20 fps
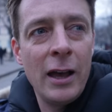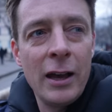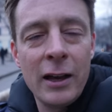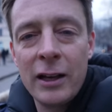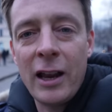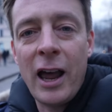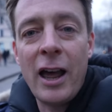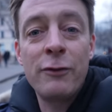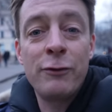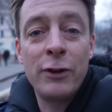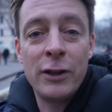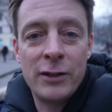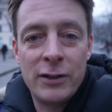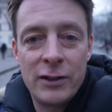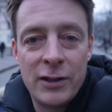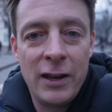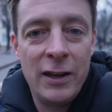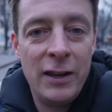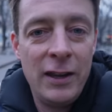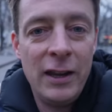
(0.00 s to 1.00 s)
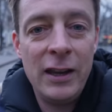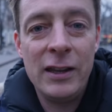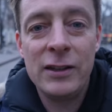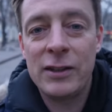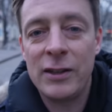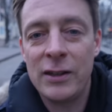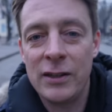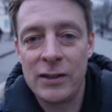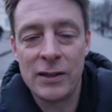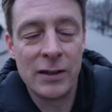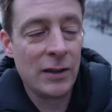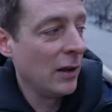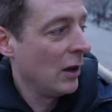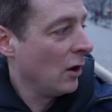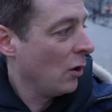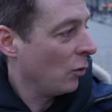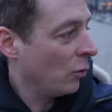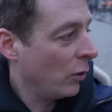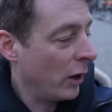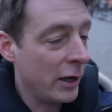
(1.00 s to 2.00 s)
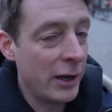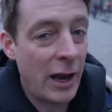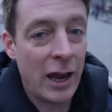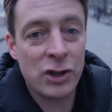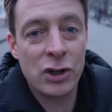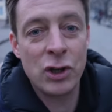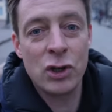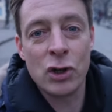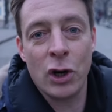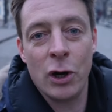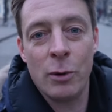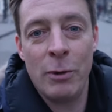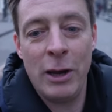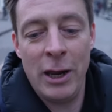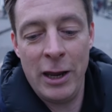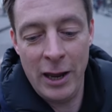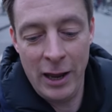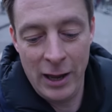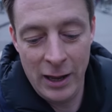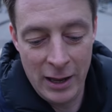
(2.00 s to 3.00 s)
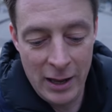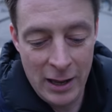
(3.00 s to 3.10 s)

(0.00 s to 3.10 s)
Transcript: Gleiwitz incident, when Nazi Germany